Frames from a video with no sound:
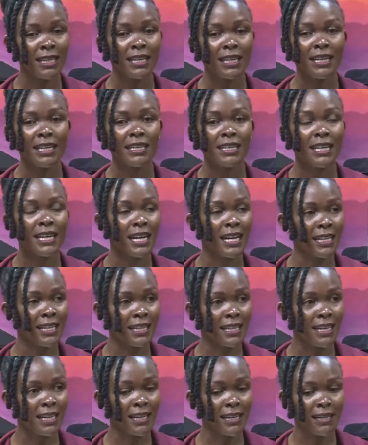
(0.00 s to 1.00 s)
and
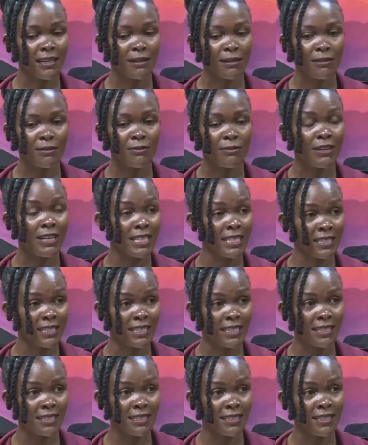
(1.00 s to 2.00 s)
other
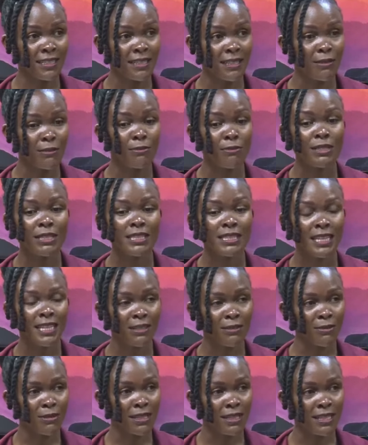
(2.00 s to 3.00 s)
vices, we
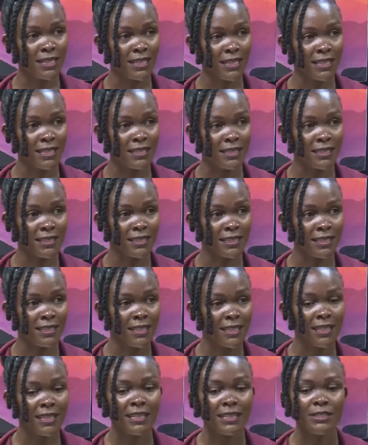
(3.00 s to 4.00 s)
start when they are kids.
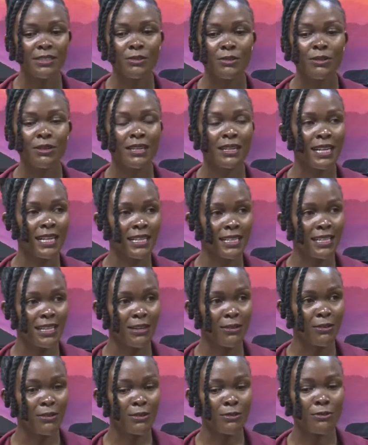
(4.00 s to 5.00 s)
So right
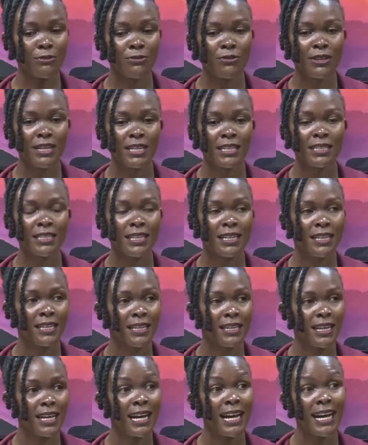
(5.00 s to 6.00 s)
now you find
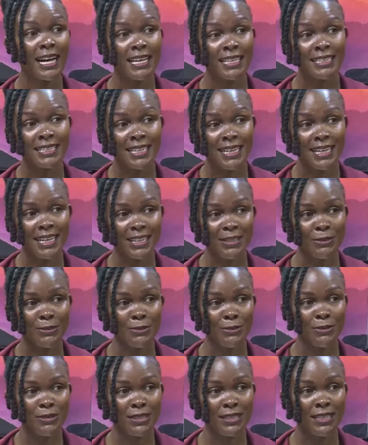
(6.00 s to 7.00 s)
it's a
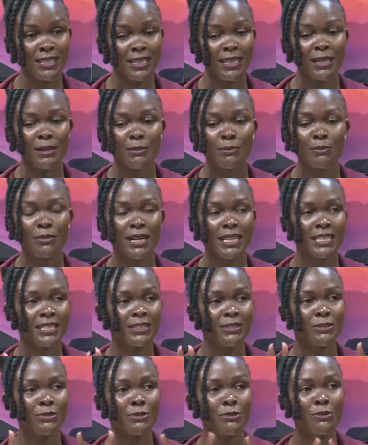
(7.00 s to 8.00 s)
cartoon,
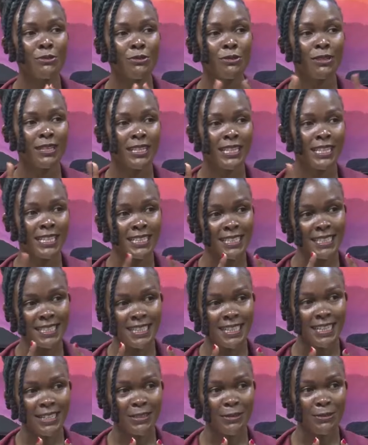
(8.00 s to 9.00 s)
but 2
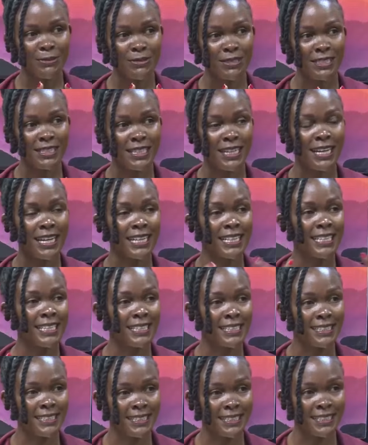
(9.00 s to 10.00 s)
lady cartoons are
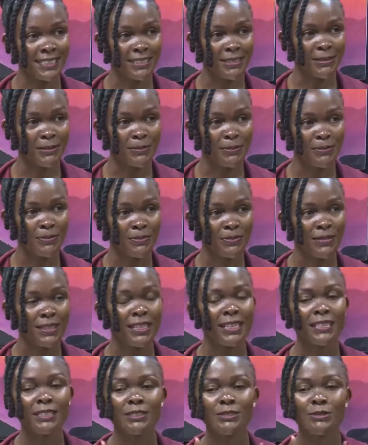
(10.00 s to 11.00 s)
kissing.
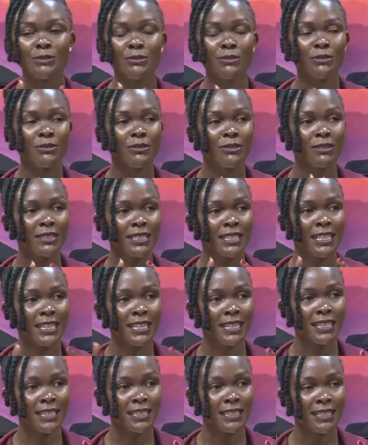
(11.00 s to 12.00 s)
2
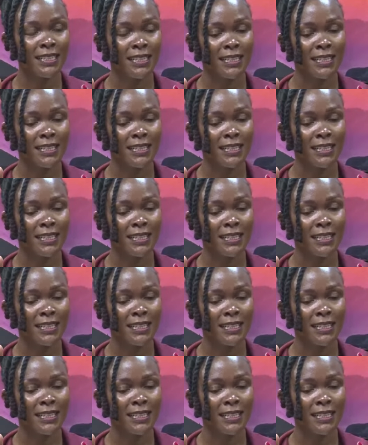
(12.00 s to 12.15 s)
gay